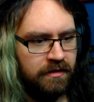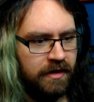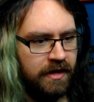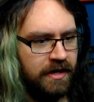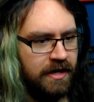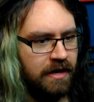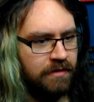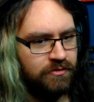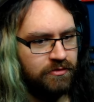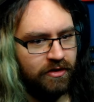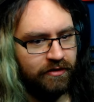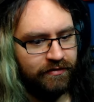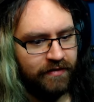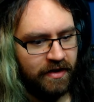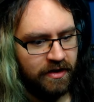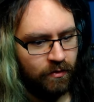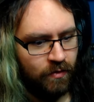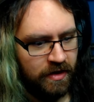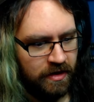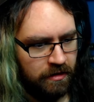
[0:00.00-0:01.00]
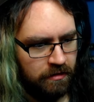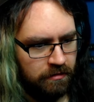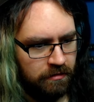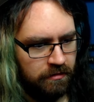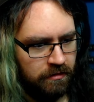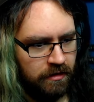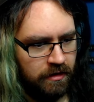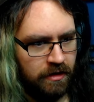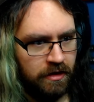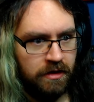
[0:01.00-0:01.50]
I, I'm trying to find a way.
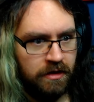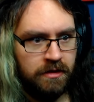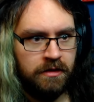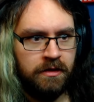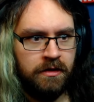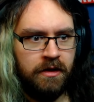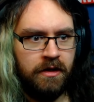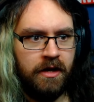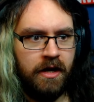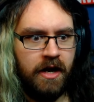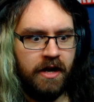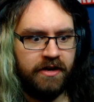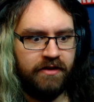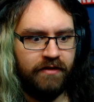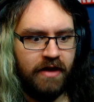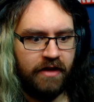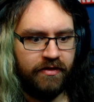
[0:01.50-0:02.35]
I can.